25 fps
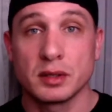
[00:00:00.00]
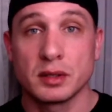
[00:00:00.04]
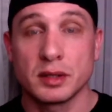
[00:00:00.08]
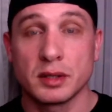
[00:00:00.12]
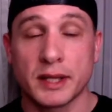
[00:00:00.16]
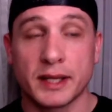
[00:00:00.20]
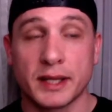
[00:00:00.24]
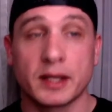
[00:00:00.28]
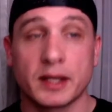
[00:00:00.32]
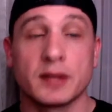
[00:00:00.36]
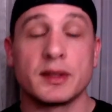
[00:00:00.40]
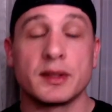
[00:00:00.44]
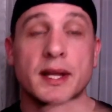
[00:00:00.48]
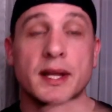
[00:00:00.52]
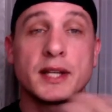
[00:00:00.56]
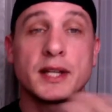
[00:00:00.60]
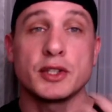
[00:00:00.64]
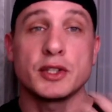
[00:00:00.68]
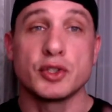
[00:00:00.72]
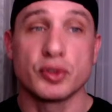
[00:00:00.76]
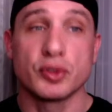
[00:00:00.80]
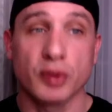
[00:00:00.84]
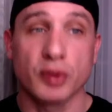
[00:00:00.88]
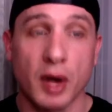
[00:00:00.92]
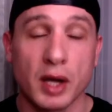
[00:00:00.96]
Like, that
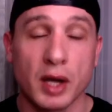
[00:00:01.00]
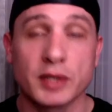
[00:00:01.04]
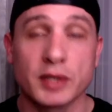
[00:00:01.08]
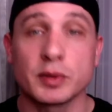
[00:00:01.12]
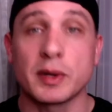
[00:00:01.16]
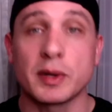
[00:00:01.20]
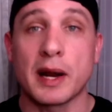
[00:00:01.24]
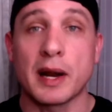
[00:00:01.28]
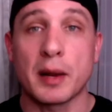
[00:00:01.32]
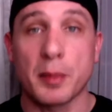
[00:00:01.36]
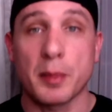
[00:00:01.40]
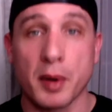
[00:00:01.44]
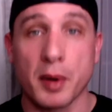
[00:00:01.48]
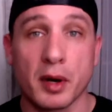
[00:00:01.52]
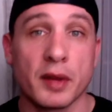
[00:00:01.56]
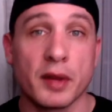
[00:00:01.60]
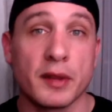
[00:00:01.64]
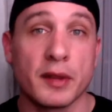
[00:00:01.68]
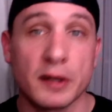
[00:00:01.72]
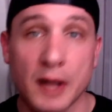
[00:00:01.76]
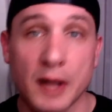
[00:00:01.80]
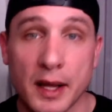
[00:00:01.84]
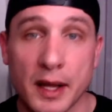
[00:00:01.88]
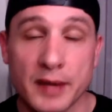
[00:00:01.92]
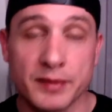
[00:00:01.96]
drugs were not a part of
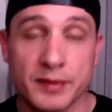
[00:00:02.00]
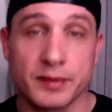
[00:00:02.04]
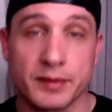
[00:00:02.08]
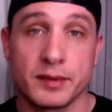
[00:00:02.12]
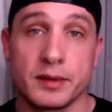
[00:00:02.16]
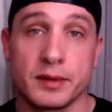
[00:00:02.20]
their life.